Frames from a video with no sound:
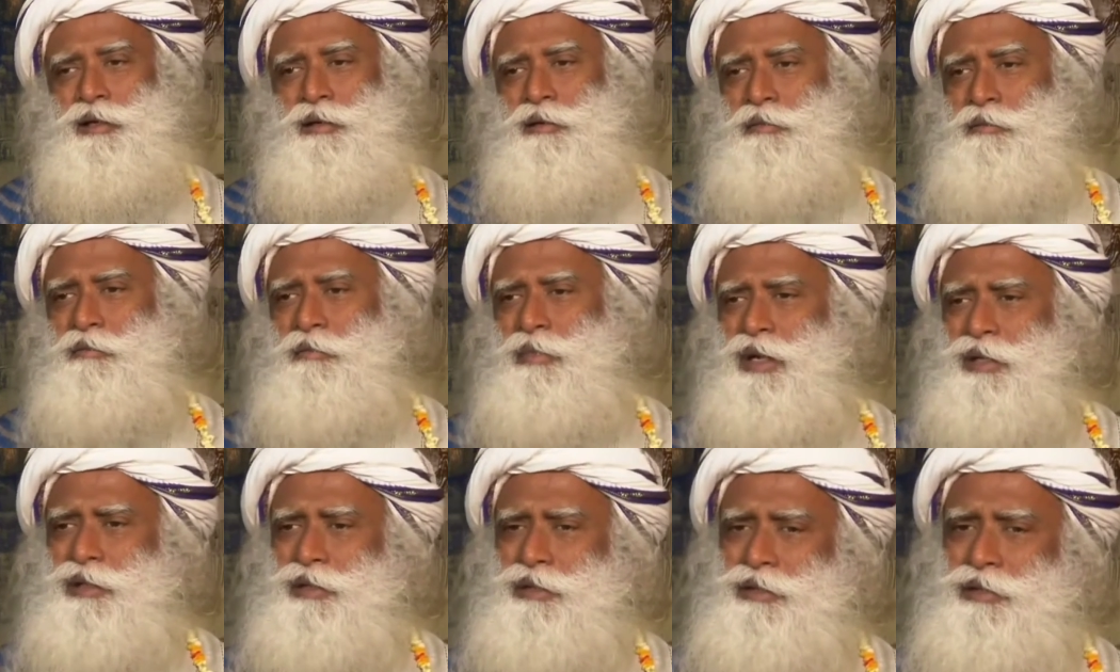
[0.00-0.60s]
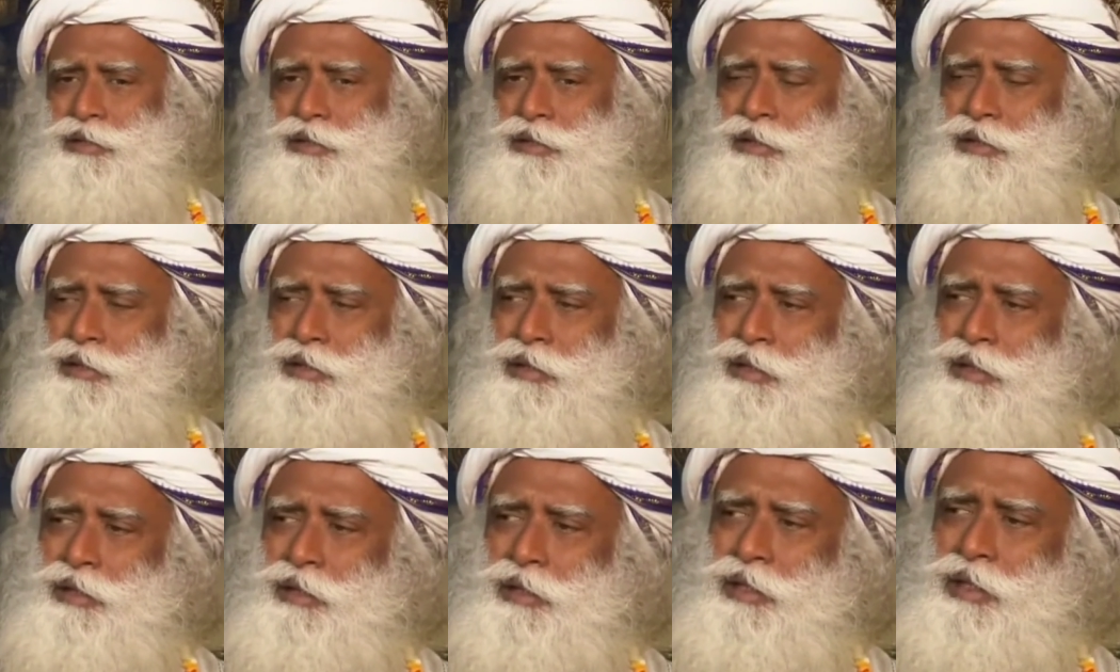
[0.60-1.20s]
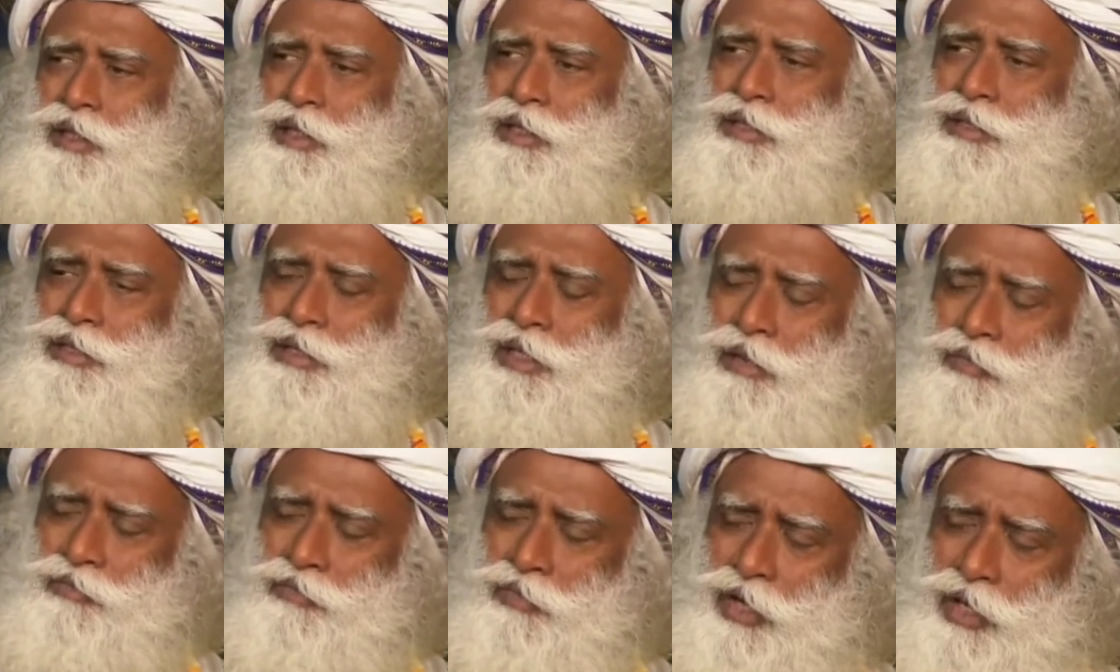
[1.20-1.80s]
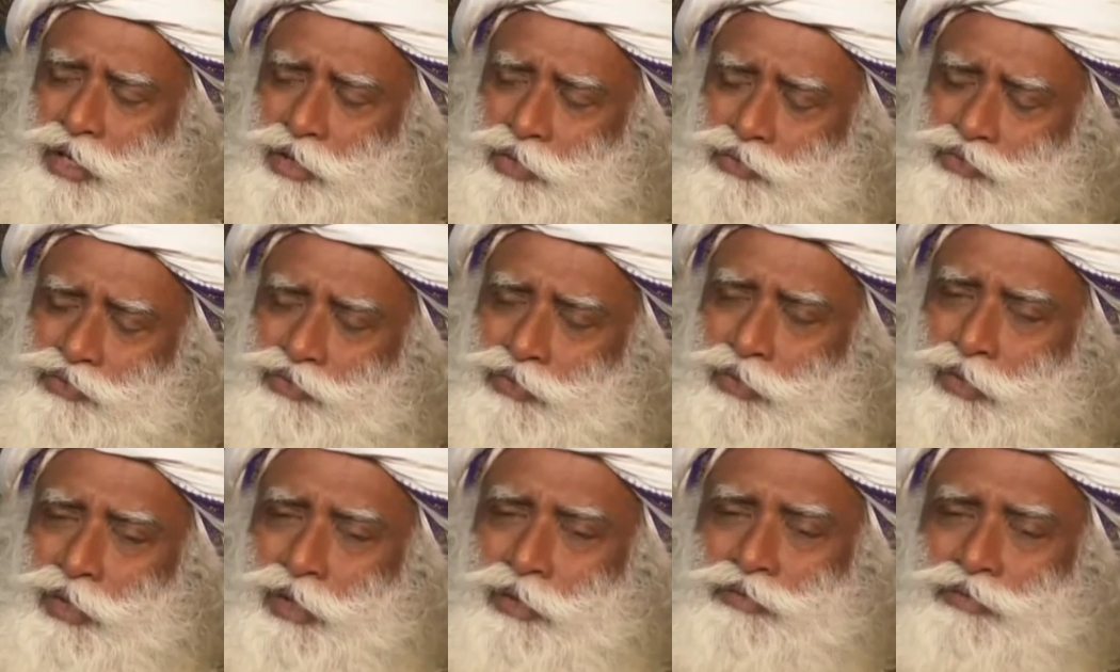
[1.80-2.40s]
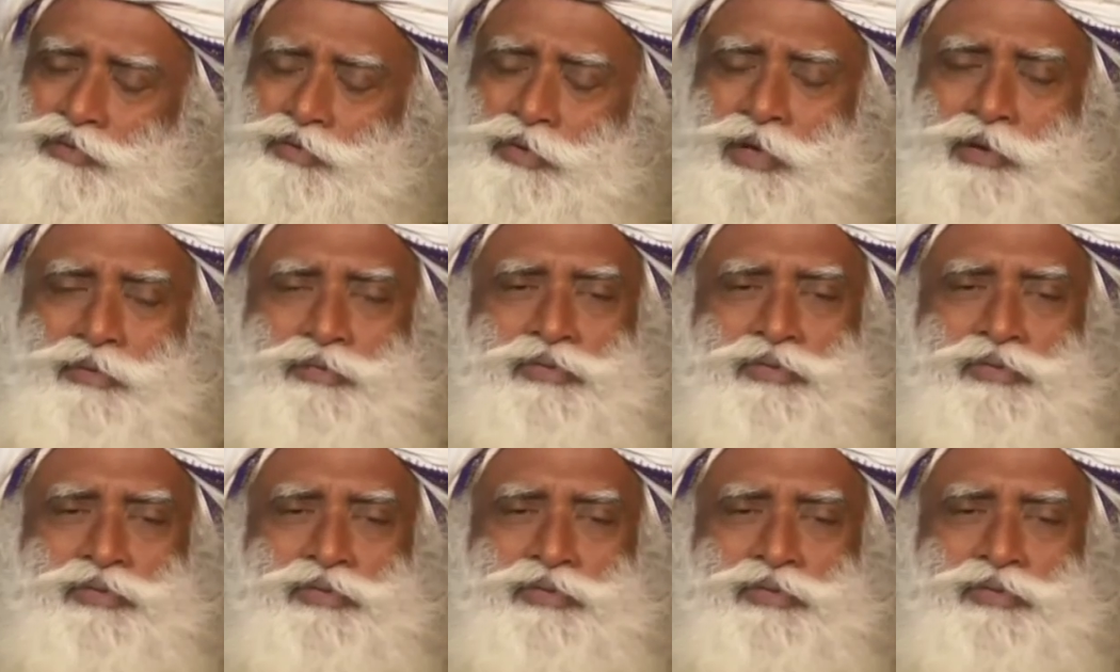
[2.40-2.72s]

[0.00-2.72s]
But in some way you feel